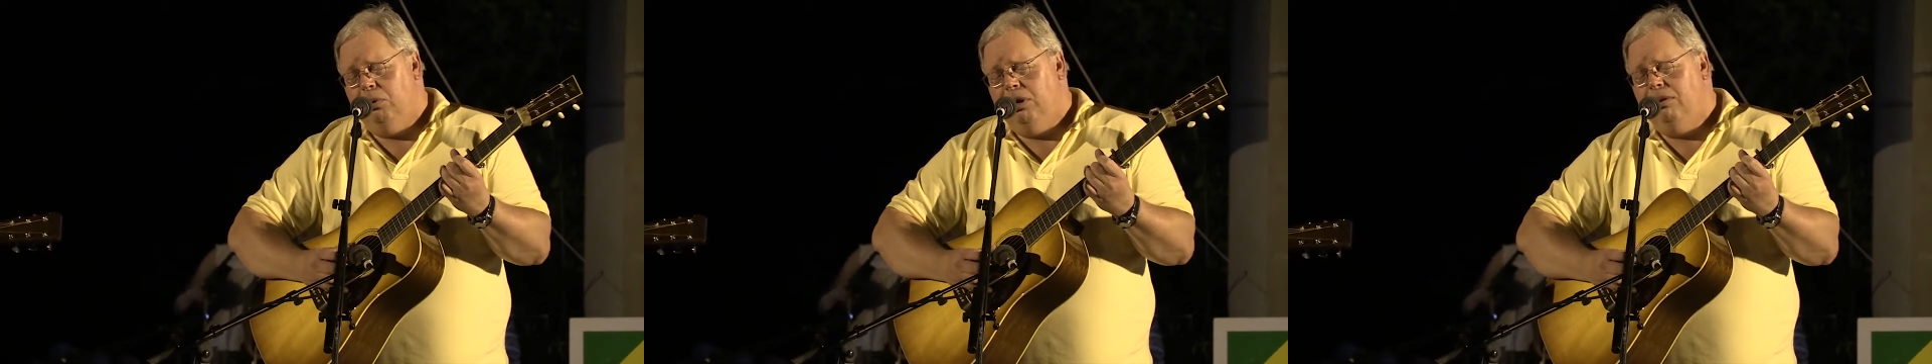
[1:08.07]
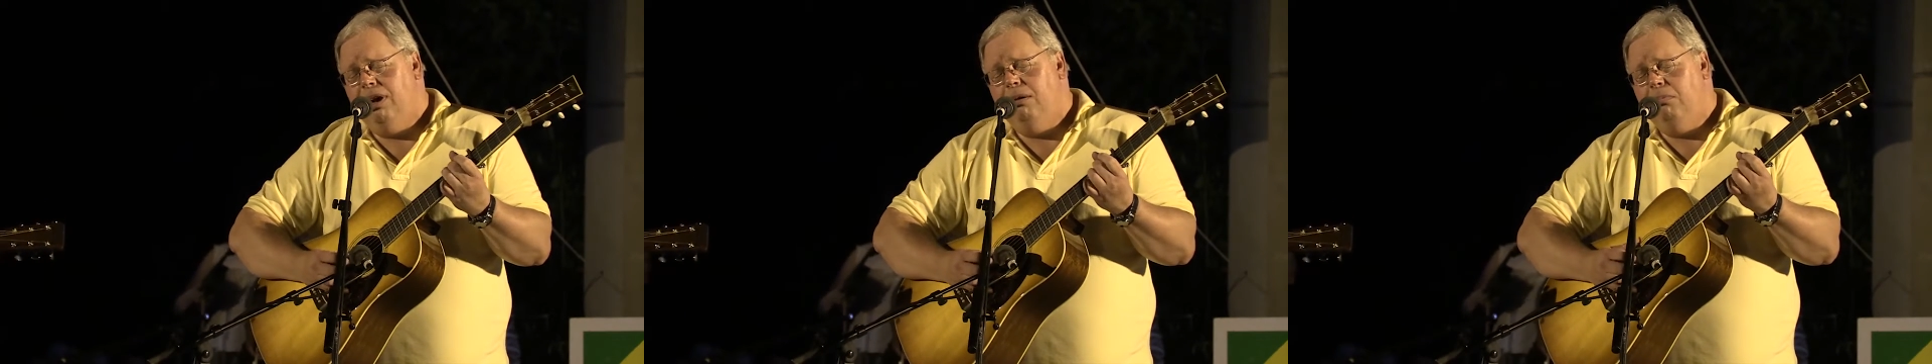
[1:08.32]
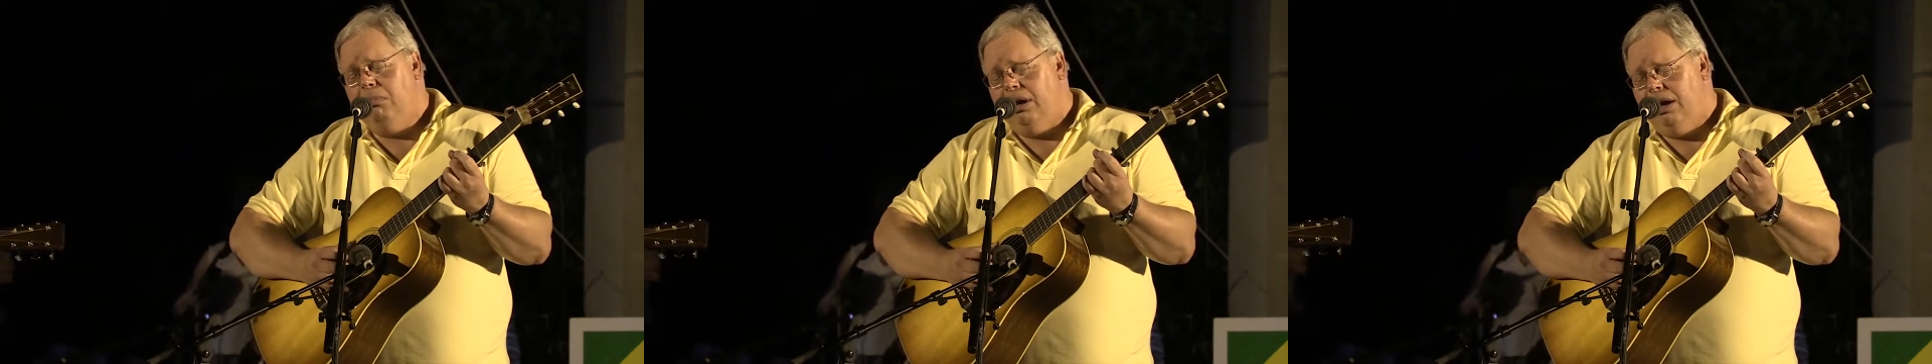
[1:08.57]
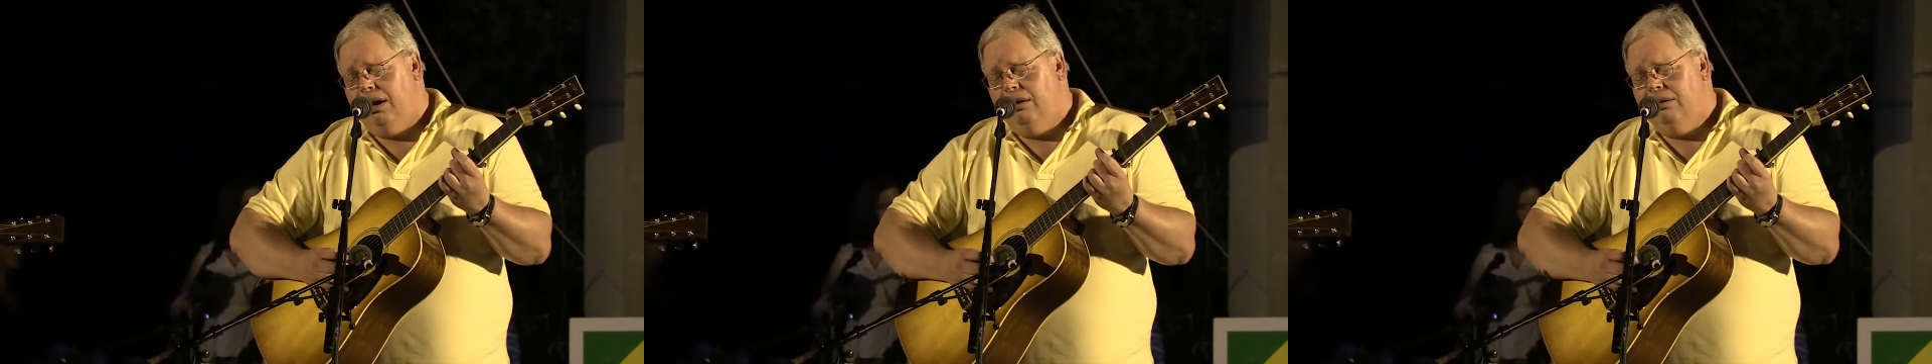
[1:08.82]
where I'm
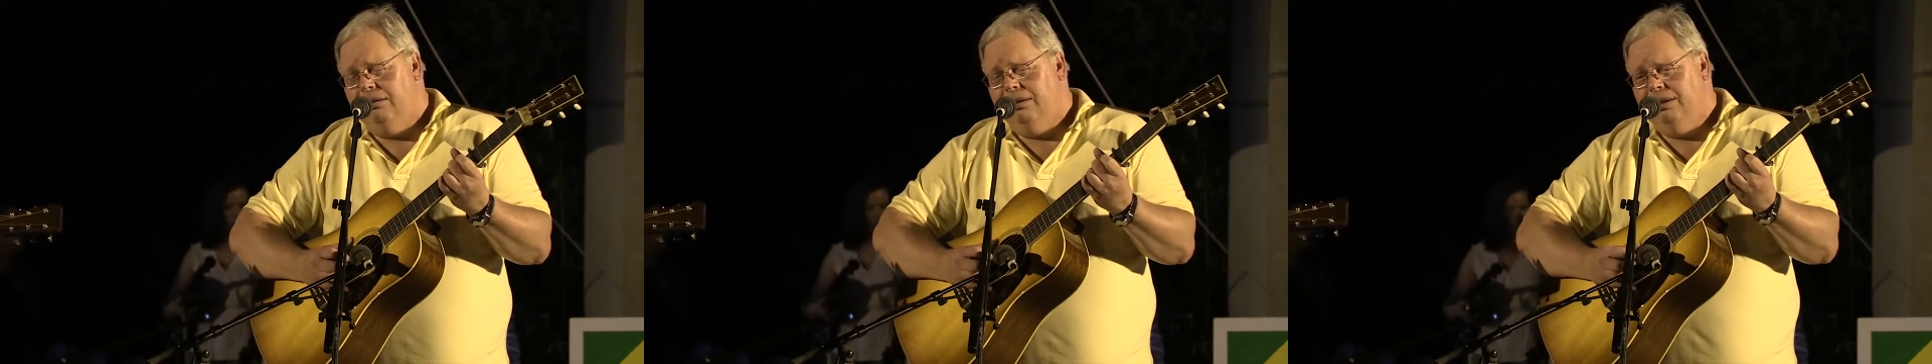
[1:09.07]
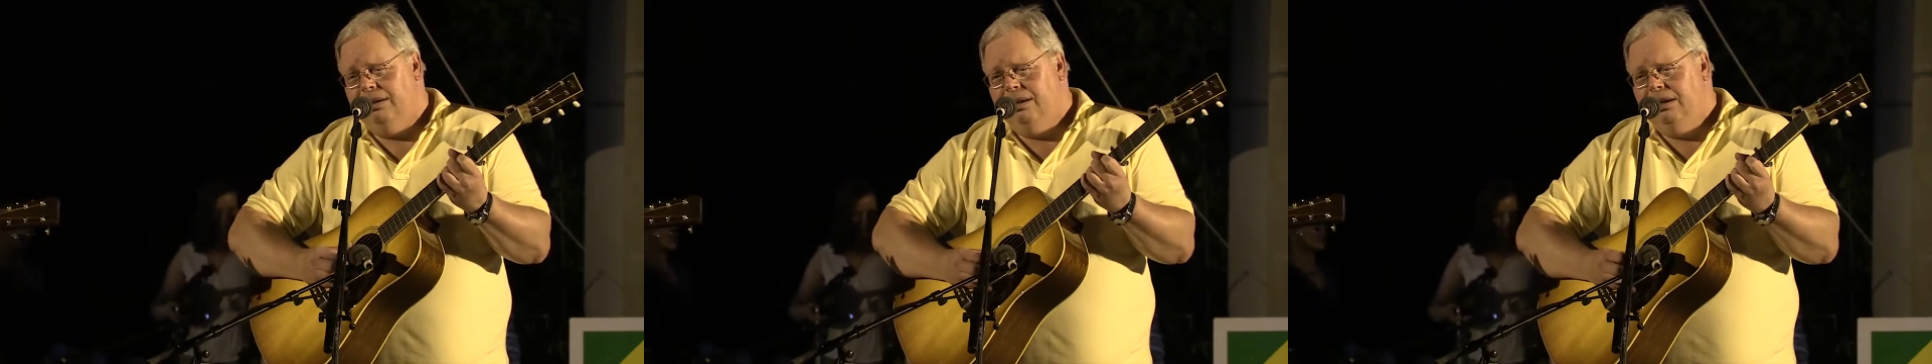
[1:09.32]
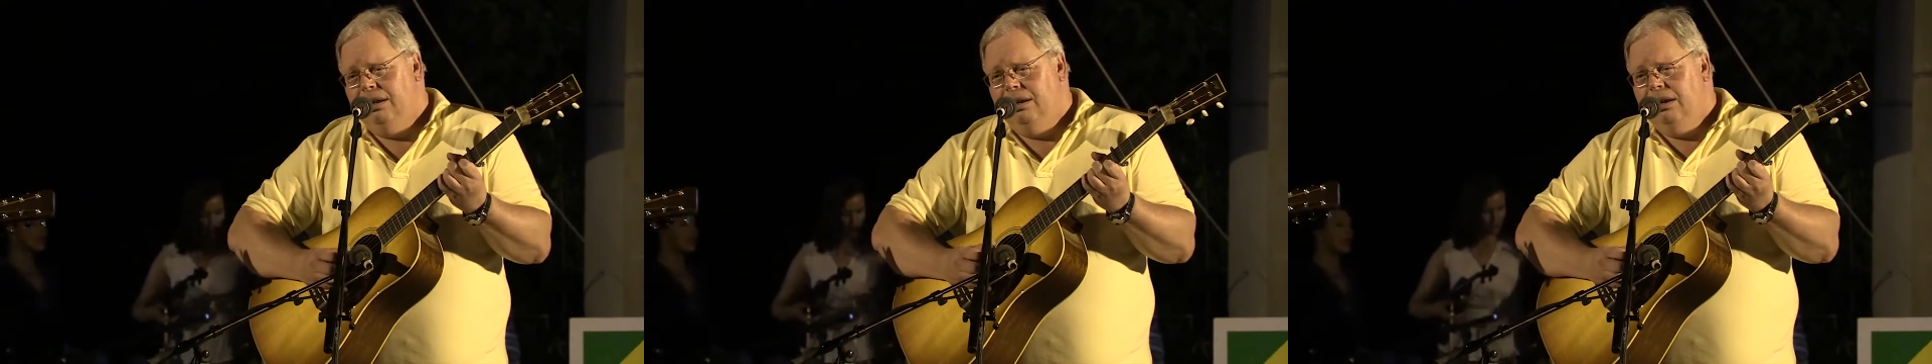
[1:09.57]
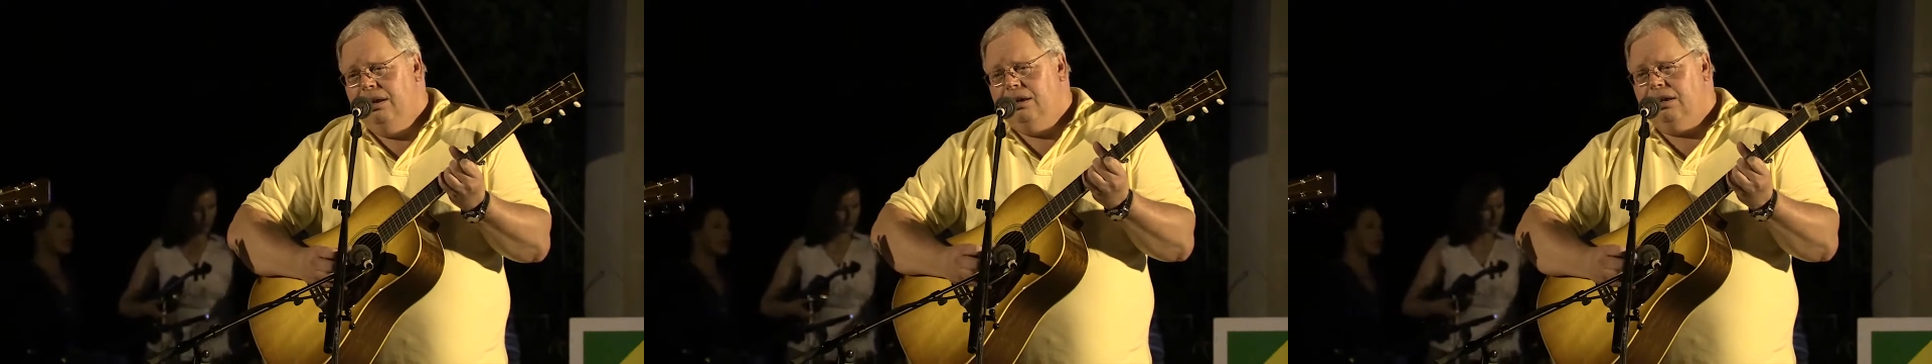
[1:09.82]

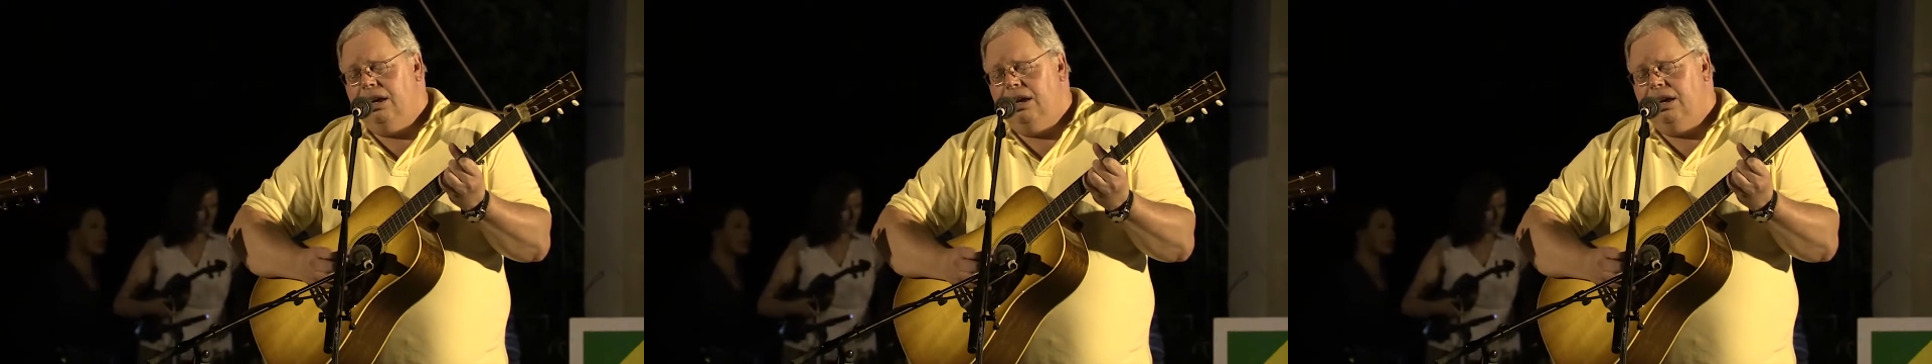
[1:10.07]
bound.